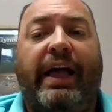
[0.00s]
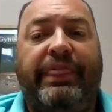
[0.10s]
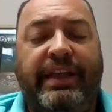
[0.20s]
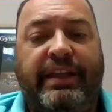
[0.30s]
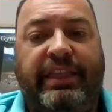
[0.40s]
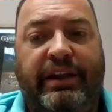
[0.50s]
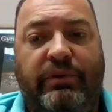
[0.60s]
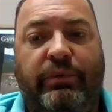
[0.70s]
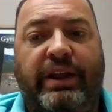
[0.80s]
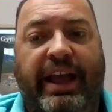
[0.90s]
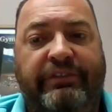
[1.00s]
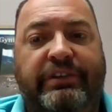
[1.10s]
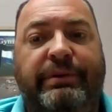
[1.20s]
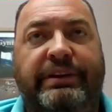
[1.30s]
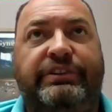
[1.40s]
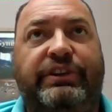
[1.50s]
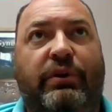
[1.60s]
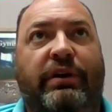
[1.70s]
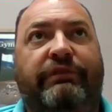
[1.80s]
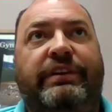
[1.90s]
I think there would have to be a
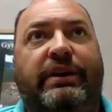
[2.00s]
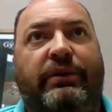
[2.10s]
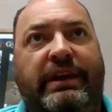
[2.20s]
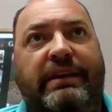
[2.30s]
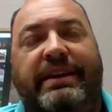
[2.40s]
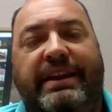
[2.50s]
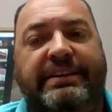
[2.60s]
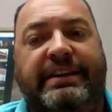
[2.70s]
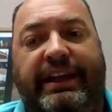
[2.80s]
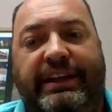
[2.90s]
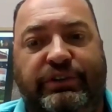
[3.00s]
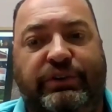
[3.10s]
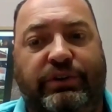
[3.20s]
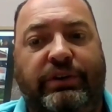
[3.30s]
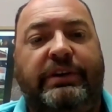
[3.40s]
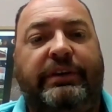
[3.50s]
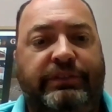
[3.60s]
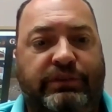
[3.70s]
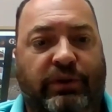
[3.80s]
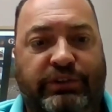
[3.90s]
show of you know imminent danger
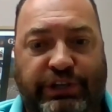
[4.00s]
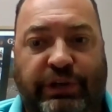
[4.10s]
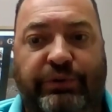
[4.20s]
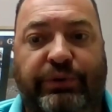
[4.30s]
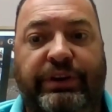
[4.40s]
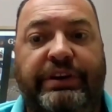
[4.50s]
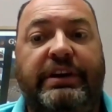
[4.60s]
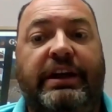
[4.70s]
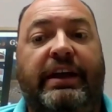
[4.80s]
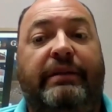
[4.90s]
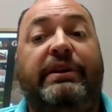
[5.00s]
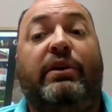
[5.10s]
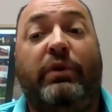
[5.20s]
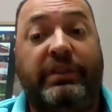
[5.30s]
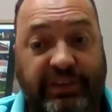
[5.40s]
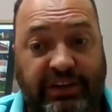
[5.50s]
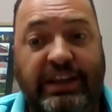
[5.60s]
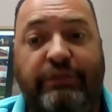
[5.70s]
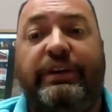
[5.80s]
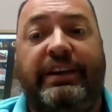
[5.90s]
to our children, um, you know, with
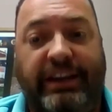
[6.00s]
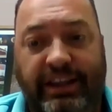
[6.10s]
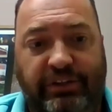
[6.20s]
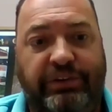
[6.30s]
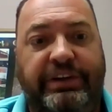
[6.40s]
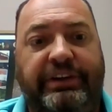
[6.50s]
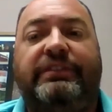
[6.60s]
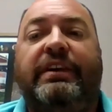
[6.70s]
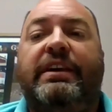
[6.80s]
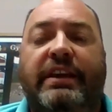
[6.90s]
significant illness